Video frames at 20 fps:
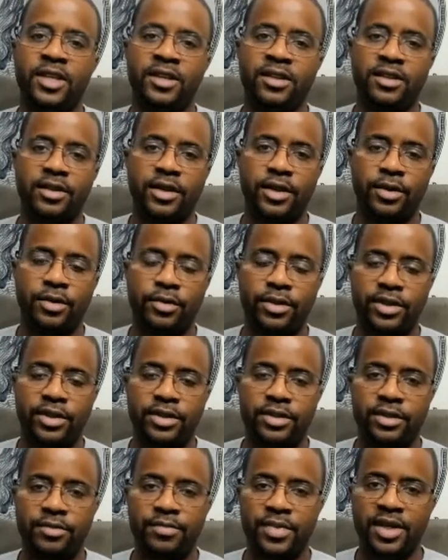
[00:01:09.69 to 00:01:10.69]
They're going
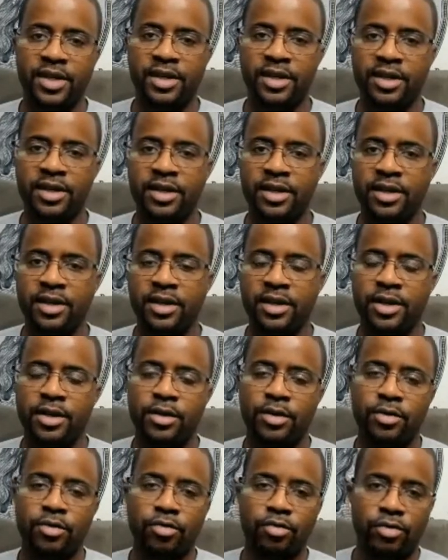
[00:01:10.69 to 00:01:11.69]
to be
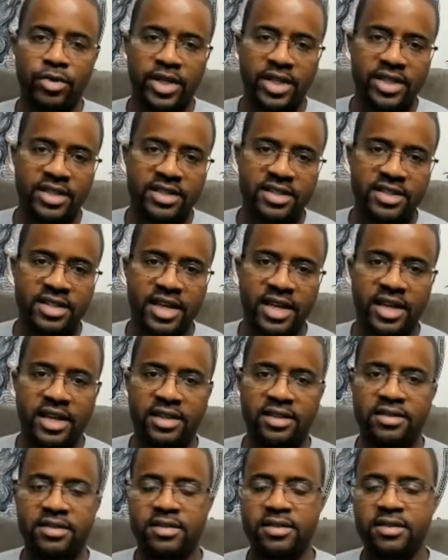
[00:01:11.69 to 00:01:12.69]
real
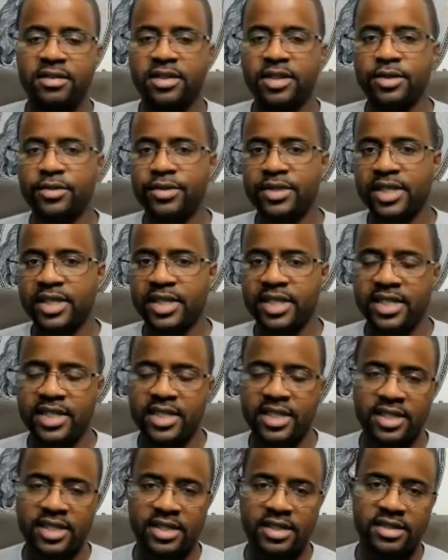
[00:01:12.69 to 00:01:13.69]
estate,
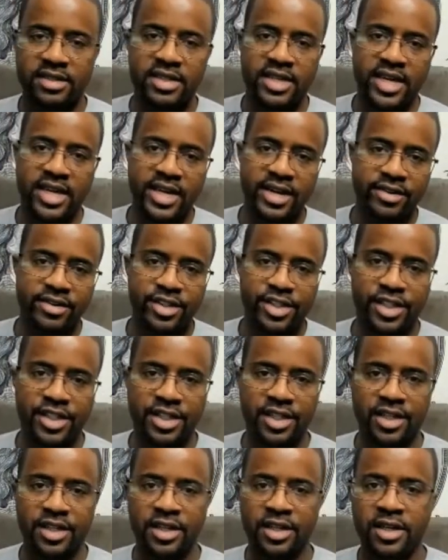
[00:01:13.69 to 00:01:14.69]
utilities, energy,